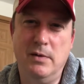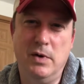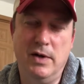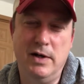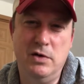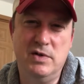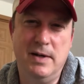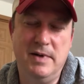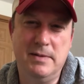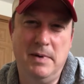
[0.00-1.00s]
where they used
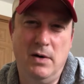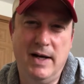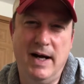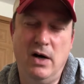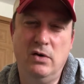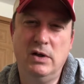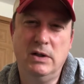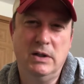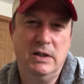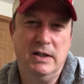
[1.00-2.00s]
him as a bell cow,
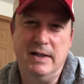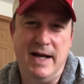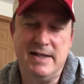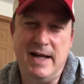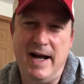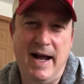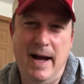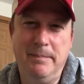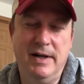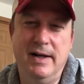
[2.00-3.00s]
that's not
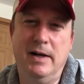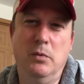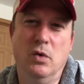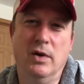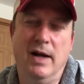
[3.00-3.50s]
happening anymore.